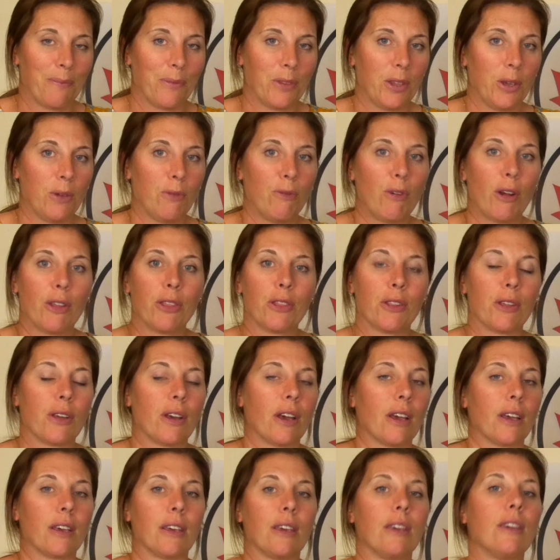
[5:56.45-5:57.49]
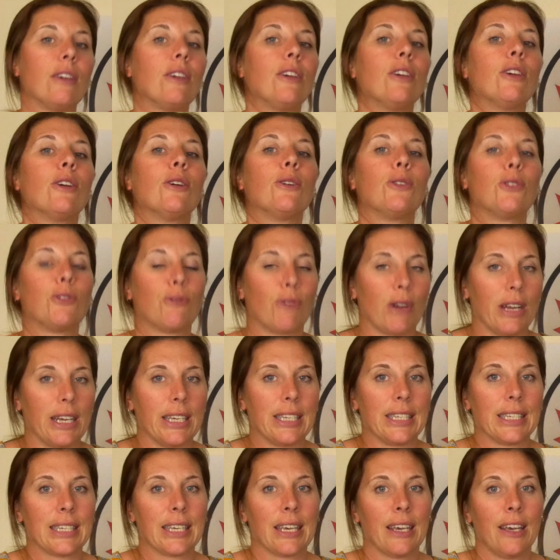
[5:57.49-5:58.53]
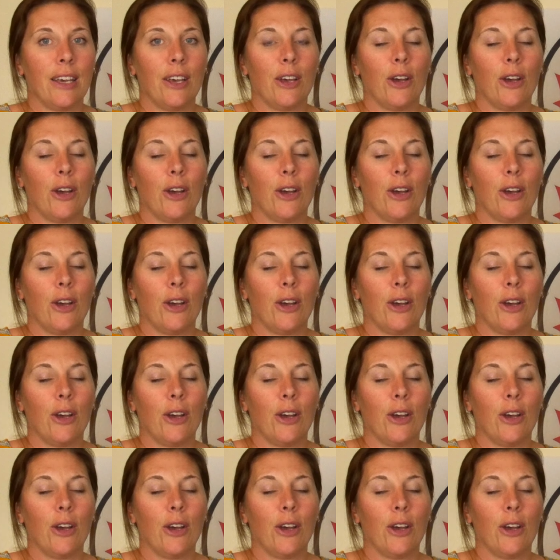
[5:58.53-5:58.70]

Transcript: You run the, a huge risk